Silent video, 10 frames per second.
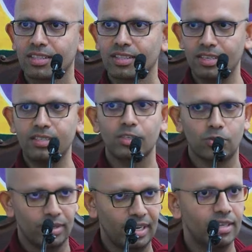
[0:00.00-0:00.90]
This,
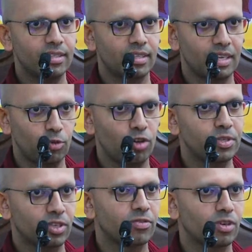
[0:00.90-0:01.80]
you need the
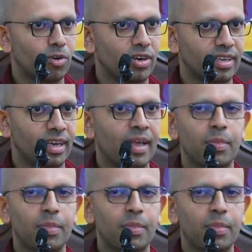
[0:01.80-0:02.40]
involvement of your body.